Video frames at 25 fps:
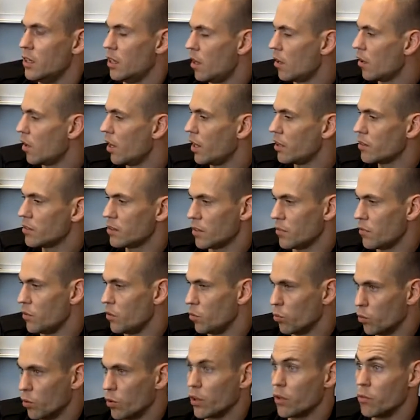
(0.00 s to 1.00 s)
All right, if
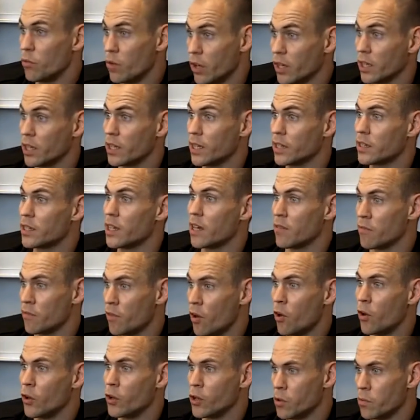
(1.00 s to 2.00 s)
you really want to get that
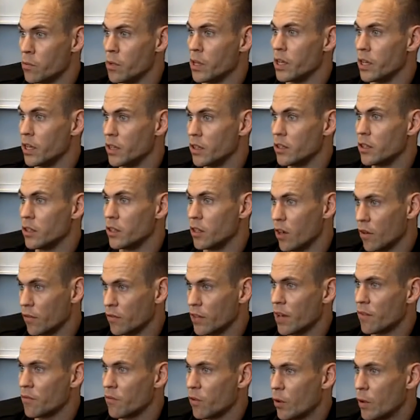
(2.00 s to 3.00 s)
volume in, you know,
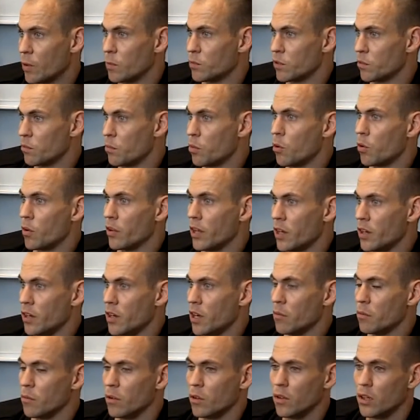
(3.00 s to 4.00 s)
if that volume is important, that
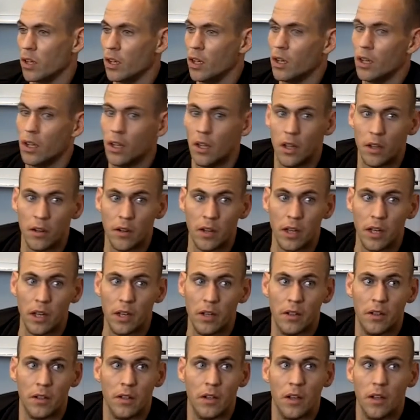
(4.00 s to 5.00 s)
number,
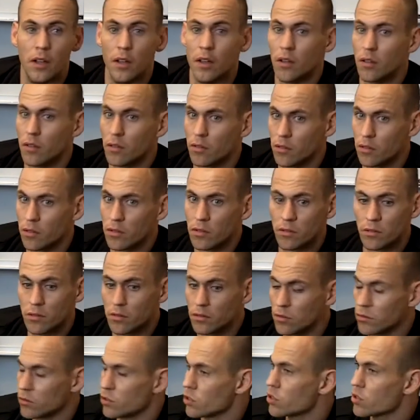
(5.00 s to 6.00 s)
then
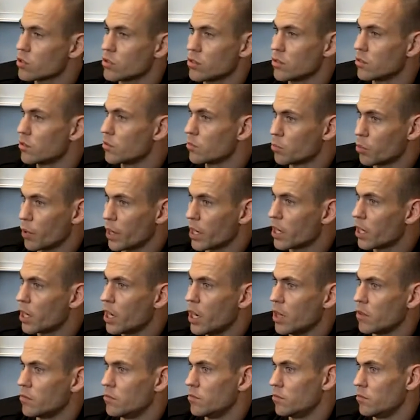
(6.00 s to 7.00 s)
just break it
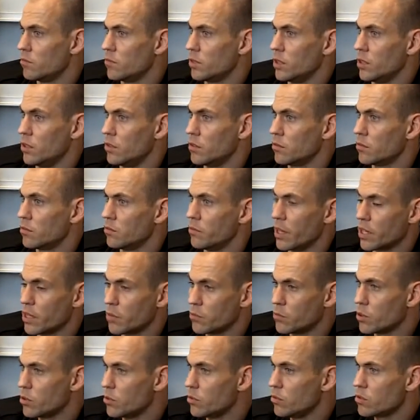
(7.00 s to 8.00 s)
up, you know. Make
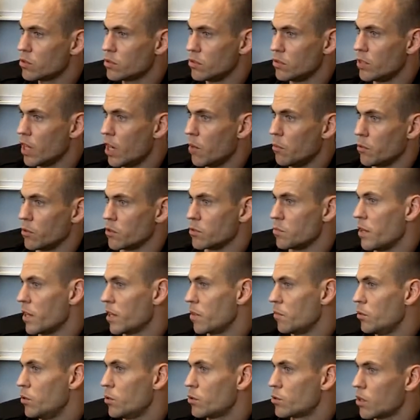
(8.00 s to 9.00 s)
them do doubles,
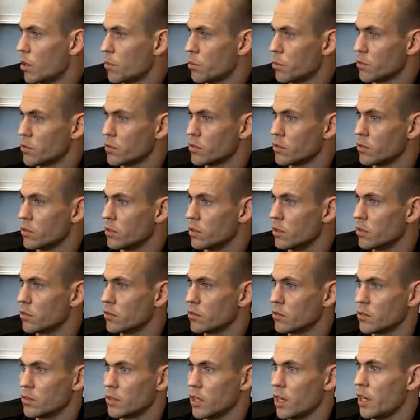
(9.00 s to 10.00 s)
make them do triples, you
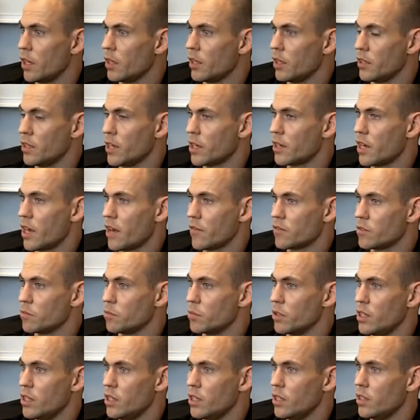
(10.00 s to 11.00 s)
know. It doesn't have to
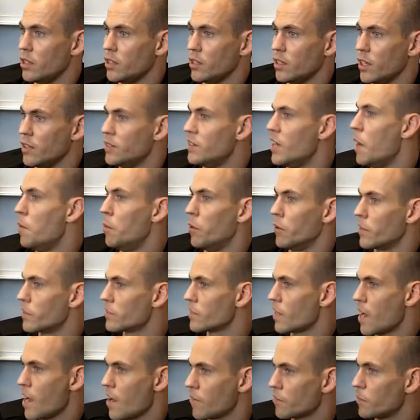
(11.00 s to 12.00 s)
be, a double
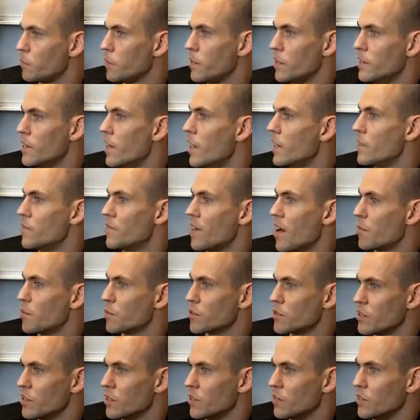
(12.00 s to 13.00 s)
doesn't have to be
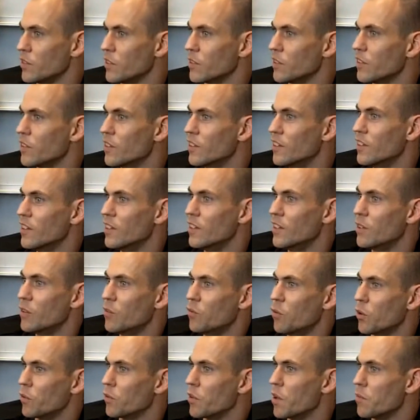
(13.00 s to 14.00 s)
95% of your
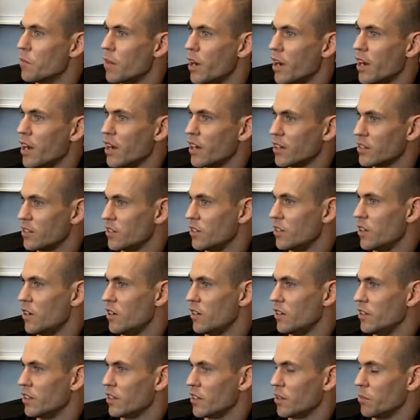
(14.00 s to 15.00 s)
1-rep max, you
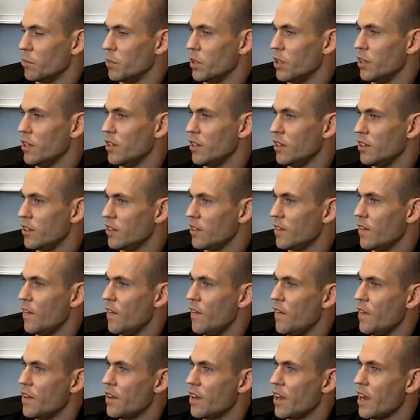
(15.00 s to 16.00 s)
know. It can be
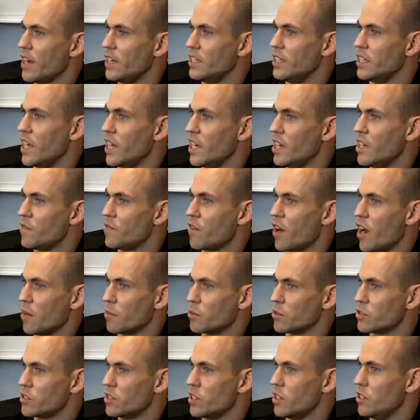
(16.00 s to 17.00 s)
80 to
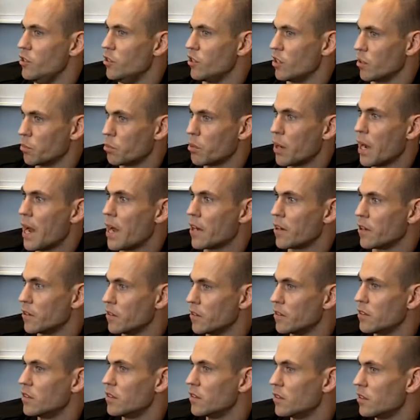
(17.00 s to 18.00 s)
85%, you can
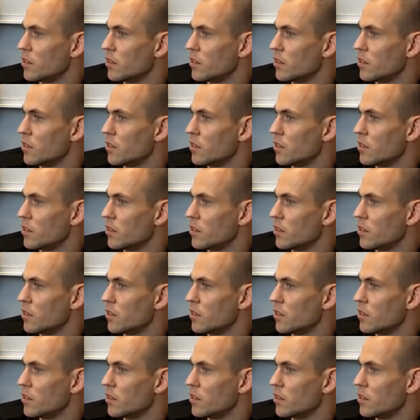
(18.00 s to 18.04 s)
pattern.